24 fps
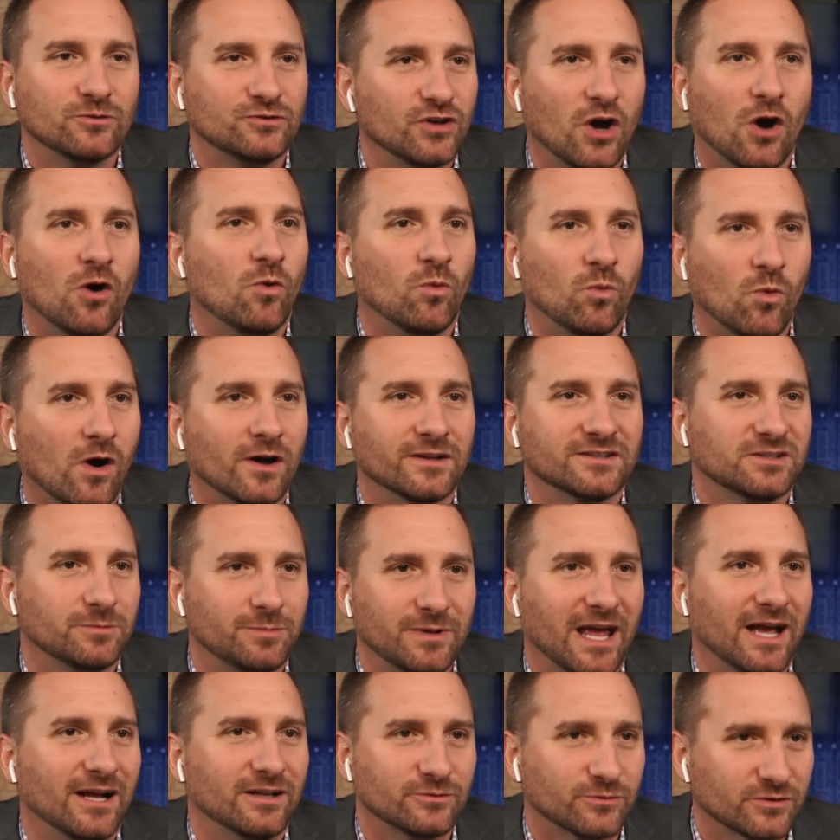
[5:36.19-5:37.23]
don't want to
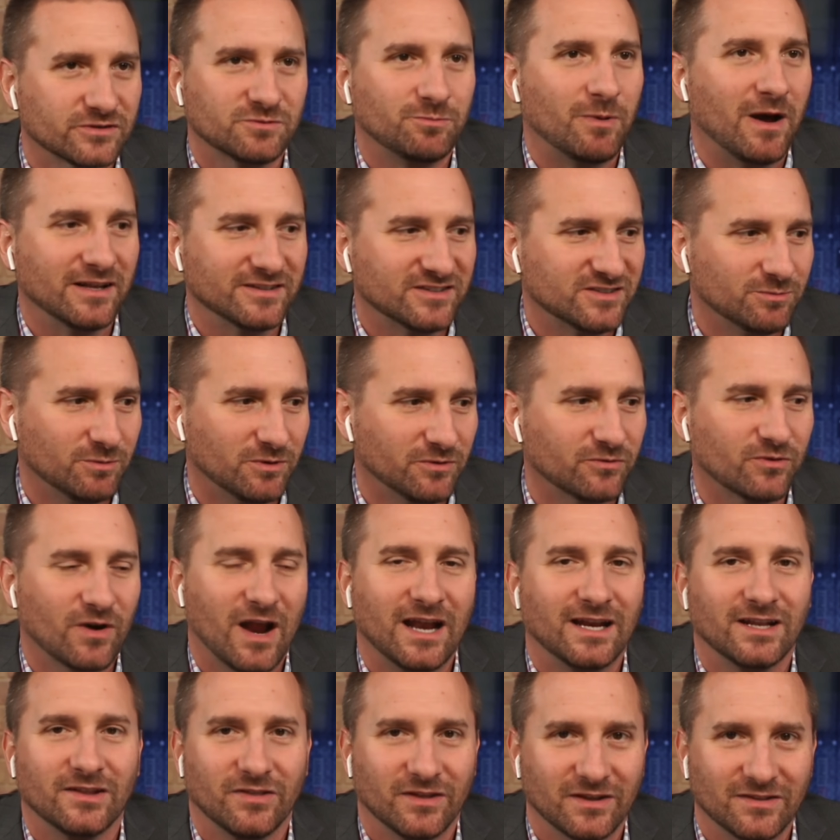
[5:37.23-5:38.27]
be held responsible for
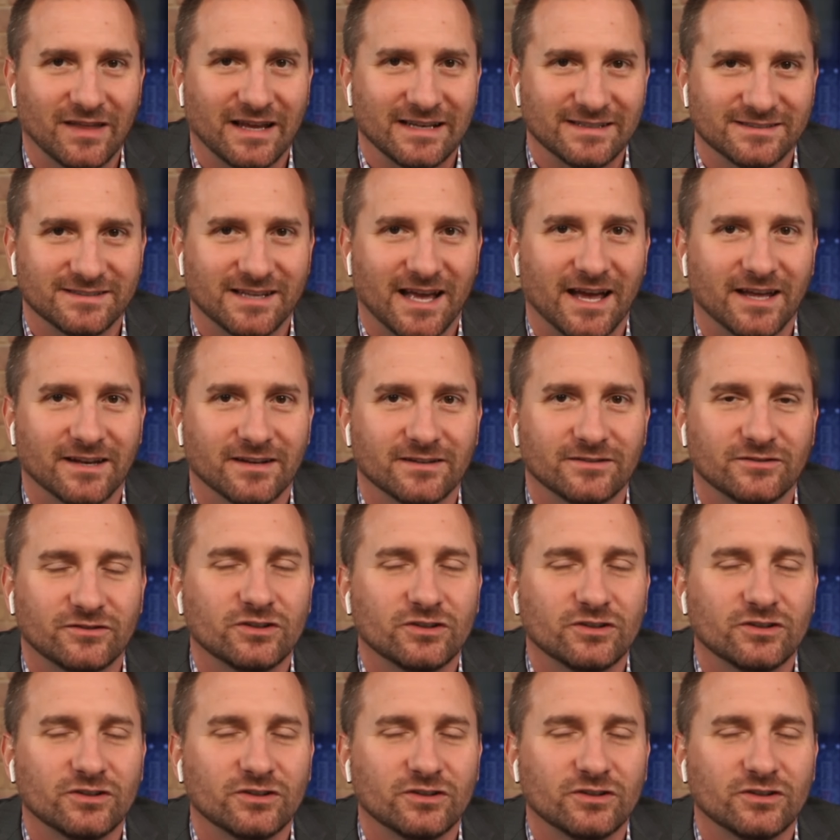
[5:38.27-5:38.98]
anything they said.